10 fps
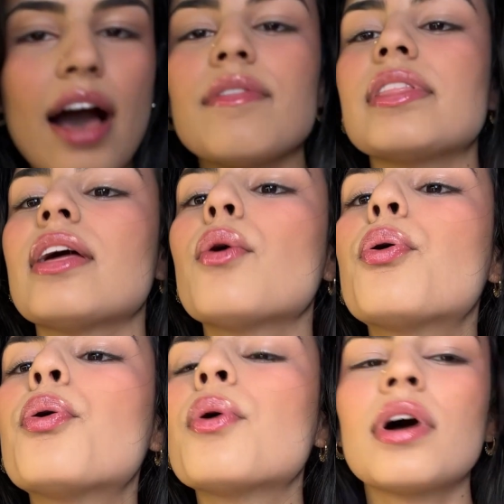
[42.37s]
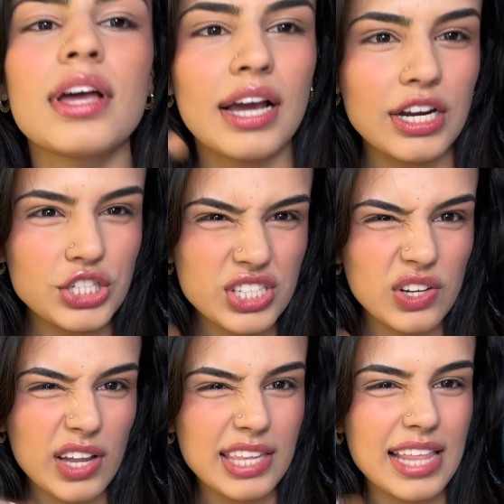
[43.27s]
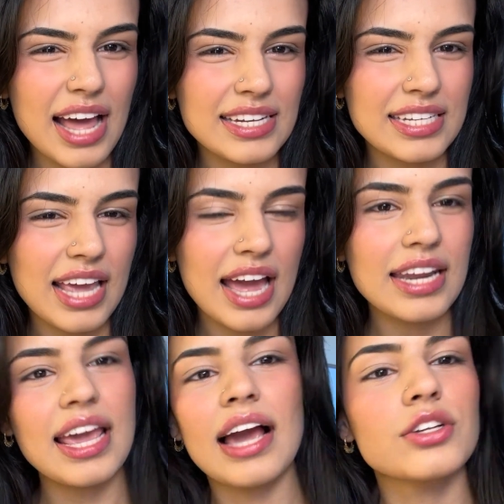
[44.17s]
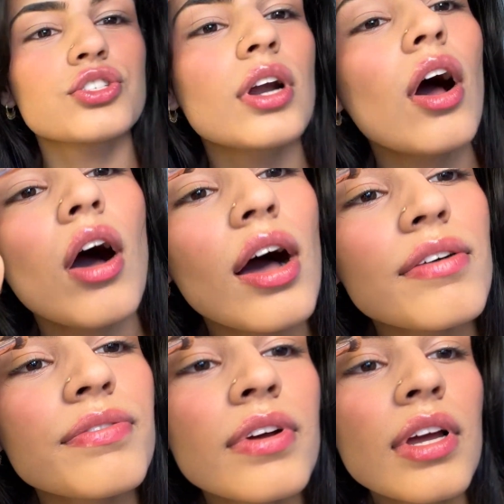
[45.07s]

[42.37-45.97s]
and then kind of just go like that to get any extra off.